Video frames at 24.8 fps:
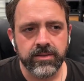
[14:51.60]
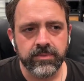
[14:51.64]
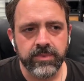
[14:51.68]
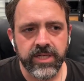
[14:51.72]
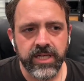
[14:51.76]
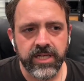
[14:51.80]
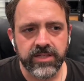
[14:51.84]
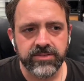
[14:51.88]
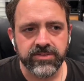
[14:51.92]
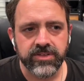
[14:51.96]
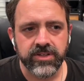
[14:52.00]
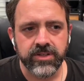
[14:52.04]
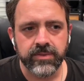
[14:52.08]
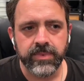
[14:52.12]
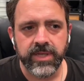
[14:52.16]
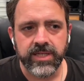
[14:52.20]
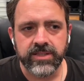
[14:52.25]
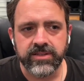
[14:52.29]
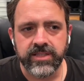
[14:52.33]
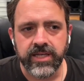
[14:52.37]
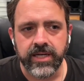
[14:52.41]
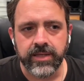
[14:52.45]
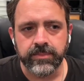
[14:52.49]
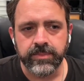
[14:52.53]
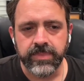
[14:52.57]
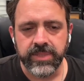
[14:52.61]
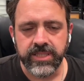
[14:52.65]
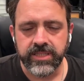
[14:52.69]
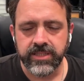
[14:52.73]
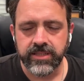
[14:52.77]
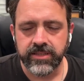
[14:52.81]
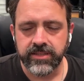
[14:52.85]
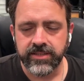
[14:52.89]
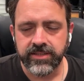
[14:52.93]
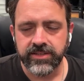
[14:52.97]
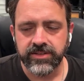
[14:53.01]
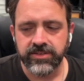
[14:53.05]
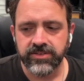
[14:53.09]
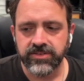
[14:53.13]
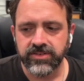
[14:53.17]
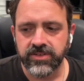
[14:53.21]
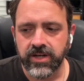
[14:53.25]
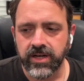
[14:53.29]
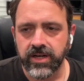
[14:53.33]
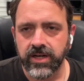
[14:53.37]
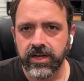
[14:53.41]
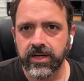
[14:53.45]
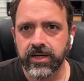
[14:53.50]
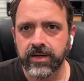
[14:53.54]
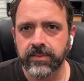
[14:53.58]
let me ask you about that because
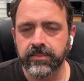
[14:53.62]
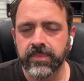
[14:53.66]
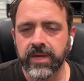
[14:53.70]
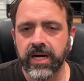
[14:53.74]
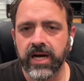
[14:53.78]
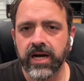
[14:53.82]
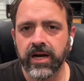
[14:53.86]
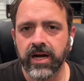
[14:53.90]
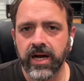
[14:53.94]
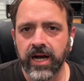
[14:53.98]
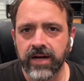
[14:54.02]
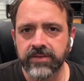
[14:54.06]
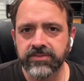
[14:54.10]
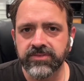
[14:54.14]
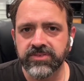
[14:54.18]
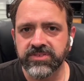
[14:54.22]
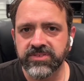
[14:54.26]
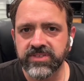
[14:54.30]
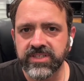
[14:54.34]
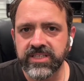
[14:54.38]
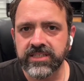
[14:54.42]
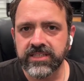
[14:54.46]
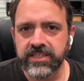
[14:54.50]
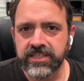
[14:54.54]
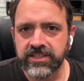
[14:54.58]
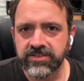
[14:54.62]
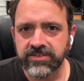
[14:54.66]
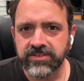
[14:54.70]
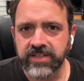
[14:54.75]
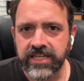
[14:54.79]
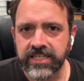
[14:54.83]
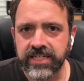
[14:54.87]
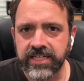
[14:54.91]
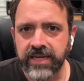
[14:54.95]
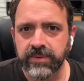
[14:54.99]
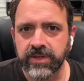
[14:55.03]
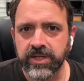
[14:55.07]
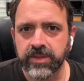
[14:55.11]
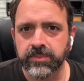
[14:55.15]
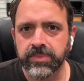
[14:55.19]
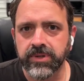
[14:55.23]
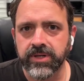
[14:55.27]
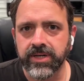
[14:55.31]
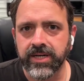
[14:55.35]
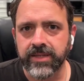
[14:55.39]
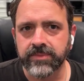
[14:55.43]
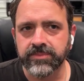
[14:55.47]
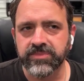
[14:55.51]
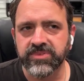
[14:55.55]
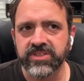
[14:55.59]
I've seen these dynamic
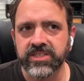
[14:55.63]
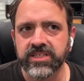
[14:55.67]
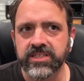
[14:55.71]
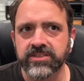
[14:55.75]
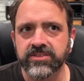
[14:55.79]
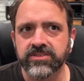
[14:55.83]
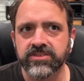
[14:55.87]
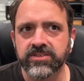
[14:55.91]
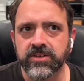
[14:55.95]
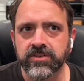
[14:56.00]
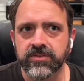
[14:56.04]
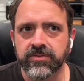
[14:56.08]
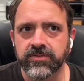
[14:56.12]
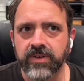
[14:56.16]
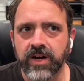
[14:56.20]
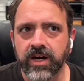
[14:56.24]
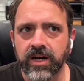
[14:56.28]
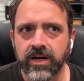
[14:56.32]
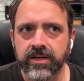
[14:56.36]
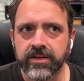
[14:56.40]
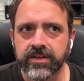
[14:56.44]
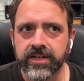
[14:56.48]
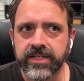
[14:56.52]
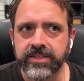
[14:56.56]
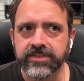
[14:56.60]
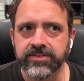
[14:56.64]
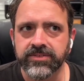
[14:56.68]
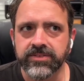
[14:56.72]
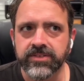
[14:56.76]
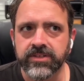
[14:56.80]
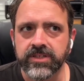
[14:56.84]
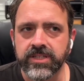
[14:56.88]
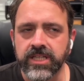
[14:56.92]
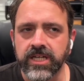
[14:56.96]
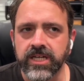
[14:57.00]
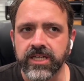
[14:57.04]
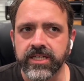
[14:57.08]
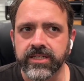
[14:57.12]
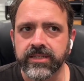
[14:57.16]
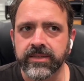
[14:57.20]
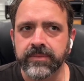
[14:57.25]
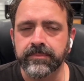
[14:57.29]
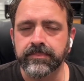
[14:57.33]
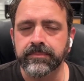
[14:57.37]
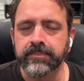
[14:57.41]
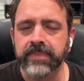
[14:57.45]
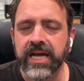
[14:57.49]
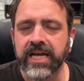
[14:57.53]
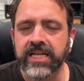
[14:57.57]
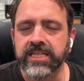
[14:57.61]
prompts insofar as they're like
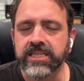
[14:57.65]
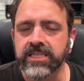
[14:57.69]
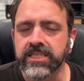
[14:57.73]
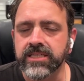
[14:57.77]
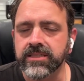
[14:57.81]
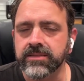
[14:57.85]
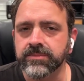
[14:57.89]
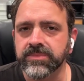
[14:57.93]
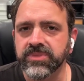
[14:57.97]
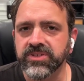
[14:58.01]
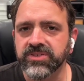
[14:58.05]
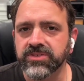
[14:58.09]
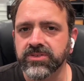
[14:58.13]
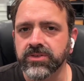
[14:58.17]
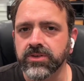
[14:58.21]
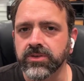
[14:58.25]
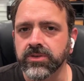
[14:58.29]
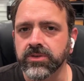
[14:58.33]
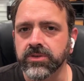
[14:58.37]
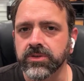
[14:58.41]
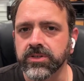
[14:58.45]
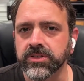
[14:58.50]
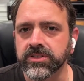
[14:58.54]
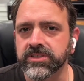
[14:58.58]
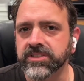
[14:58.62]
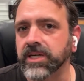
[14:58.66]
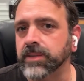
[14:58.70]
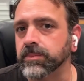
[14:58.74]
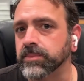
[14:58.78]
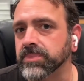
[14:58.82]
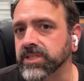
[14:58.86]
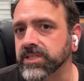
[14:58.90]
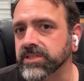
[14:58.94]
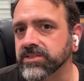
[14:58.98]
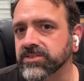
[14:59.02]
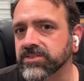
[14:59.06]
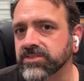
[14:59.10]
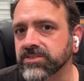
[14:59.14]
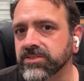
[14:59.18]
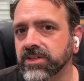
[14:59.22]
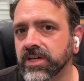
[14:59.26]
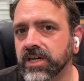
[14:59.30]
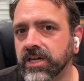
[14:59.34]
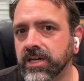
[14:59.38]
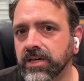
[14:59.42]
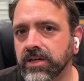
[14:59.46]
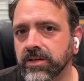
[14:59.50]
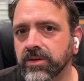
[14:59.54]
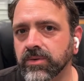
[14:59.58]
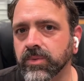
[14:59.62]
Mad Libs or templates,
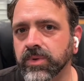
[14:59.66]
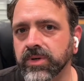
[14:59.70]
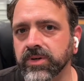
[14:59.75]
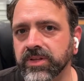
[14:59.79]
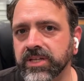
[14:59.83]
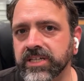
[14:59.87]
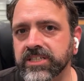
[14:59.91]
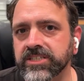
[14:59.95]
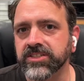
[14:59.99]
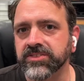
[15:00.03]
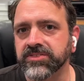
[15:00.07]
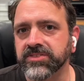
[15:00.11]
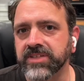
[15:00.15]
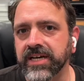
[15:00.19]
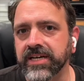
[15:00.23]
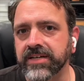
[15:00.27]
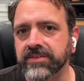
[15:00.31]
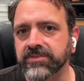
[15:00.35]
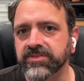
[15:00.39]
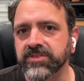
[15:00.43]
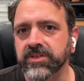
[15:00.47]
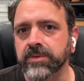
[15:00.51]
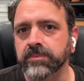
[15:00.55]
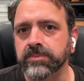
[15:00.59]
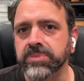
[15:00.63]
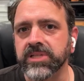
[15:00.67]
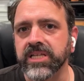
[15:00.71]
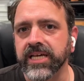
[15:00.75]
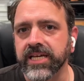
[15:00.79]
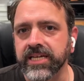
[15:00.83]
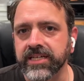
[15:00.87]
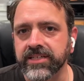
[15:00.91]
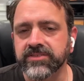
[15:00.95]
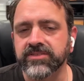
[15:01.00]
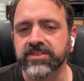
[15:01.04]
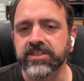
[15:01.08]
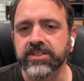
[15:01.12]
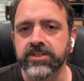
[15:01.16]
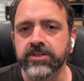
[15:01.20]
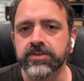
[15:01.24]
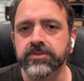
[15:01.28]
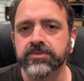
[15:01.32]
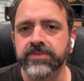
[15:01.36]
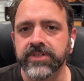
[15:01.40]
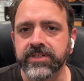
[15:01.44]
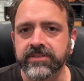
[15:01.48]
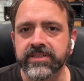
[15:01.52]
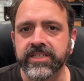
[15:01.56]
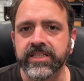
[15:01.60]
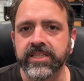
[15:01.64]
where just have some blanks and you
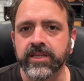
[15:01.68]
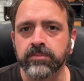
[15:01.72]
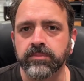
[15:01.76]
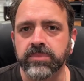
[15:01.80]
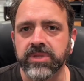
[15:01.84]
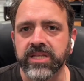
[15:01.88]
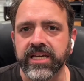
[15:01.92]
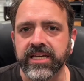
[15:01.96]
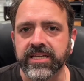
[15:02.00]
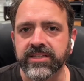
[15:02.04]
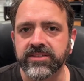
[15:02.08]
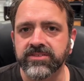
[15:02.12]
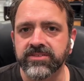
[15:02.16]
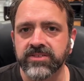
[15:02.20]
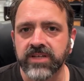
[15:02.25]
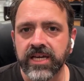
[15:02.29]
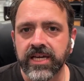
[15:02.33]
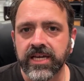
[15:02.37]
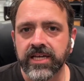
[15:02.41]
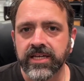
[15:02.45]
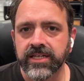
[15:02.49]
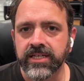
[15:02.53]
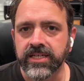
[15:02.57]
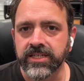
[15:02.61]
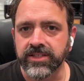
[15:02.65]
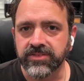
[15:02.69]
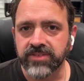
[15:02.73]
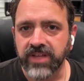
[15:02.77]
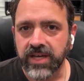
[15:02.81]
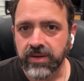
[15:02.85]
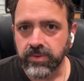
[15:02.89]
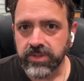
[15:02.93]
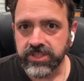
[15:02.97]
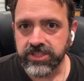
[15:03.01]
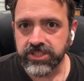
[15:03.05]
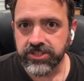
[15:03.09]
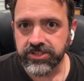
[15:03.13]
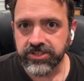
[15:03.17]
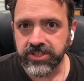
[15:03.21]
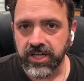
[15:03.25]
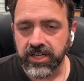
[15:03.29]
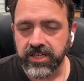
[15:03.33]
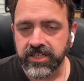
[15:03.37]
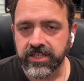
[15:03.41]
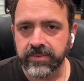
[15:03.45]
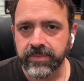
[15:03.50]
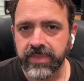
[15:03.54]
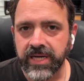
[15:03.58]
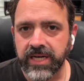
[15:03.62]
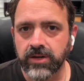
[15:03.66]
fill in the blanks. Is that what you're
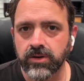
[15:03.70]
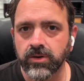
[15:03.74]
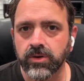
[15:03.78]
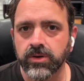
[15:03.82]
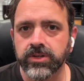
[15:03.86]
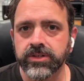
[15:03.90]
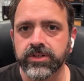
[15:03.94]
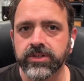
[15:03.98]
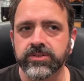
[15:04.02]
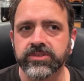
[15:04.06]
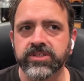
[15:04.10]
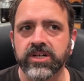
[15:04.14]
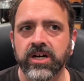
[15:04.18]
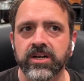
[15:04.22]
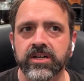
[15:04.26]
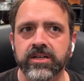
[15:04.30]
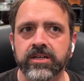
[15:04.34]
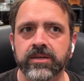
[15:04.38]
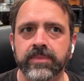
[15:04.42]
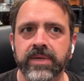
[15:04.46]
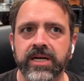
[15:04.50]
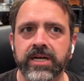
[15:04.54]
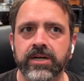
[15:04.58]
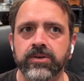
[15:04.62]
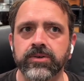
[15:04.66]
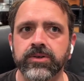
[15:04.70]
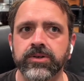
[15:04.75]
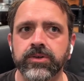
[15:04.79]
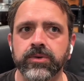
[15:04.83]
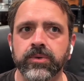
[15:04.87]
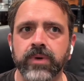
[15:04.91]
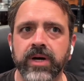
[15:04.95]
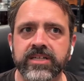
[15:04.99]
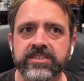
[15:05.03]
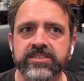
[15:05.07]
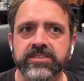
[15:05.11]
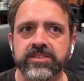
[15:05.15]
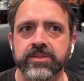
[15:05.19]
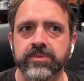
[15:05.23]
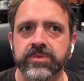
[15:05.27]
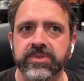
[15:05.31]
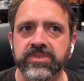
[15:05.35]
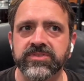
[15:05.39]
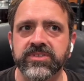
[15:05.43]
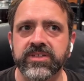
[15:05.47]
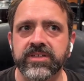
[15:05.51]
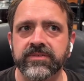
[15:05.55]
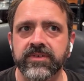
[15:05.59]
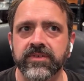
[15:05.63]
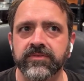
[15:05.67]
talking about? Or are you talking about you actually
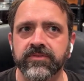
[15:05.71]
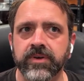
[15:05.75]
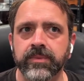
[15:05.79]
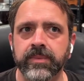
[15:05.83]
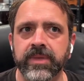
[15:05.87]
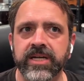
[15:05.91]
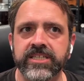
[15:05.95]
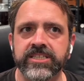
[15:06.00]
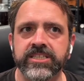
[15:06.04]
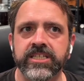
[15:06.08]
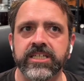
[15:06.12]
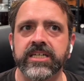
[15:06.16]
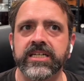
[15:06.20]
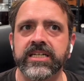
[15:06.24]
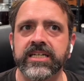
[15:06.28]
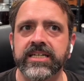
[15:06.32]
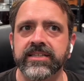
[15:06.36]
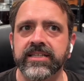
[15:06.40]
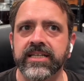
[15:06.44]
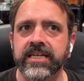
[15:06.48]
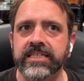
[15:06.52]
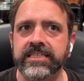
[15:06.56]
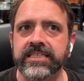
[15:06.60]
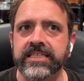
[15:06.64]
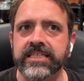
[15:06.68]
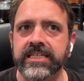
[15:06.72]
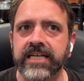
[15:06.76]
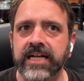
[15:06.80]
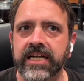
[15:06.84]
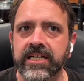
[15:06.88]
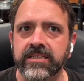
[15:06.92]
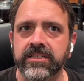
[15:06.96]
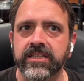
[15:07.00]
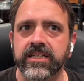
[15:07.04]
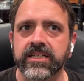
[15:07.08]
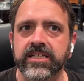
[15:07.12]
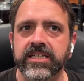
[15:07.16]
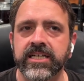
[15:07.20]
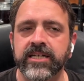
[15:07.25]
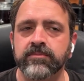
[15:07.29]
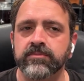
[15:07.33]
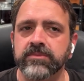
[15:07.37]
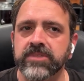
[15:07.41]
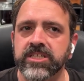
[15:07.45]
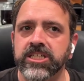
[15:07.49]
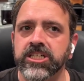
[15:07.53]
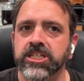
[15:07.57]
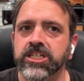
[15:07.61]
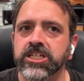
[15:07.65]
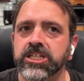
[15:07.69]
receive information and then an
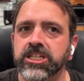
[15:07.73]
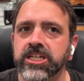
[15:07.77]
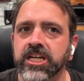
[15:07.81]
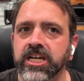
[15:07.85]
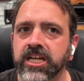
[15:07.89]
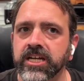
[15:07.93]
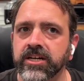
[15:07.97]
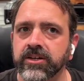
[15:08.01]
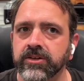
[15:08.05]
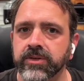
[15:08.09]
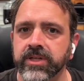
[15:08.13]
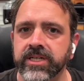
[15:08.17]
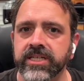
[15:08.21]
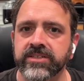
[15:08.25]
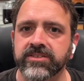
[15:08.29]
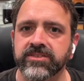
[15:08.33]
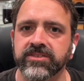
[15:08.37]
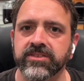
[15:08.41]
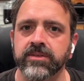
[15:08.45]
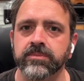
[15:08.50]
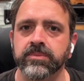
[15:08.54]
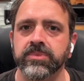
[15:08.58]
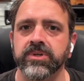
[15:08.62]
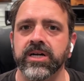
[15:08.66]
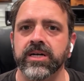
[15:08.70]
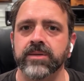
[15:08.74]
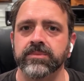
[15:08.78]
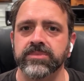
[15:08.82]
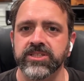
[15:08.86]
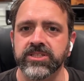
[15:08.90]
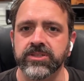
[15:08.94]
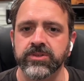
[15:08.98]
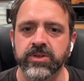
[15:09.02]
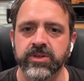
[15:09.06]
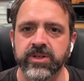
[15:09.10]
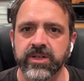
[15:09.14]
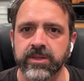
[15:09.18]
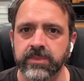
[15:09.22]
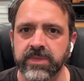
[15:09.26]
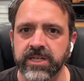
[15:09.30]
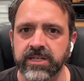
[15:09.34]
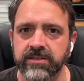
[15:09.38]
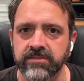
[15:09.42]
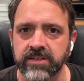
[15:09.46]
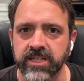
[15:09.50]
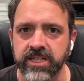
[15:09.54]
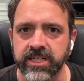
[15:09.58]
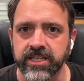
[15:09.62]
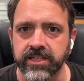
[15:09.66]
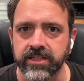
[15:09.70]
LLM generates the prompt? You know what I mean?
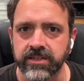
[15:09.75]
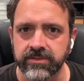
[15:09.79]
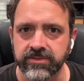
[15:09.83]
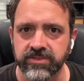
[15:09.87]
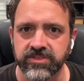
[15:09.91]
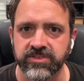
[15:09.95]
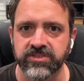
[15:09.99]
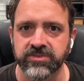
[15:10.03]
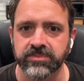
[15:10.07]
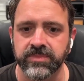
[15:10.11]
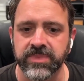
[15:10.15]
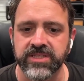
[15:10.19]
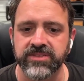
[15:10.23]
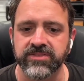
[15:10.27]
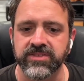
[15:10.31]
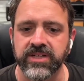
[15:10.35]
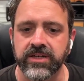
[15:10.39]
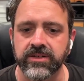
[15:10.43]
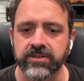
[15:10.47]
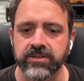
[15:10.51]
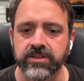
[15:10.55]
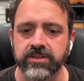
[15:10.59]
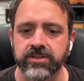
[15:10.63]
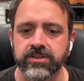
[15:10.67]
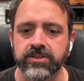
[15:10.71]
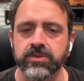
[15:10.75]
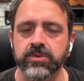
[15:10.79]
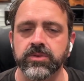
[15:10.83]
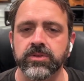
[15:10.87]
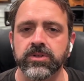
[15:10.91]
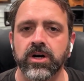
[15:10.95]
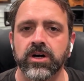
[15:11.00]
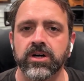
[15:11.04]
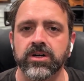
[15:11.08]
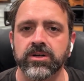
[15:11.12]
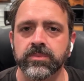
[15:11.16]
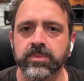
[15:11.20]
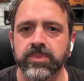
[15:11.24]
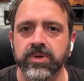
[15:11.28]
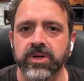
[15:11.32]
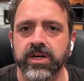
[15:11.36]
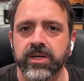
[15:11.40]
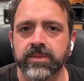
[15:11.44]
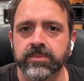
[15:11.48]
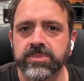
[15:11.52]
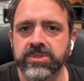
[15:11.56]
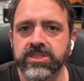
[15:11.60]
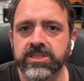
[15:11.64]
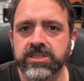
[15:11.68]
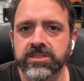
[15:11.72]
Like it spits out a new long
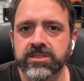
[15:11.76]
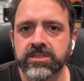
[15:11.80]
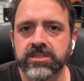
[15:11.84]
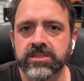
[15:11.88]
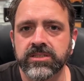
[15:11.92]
prompt.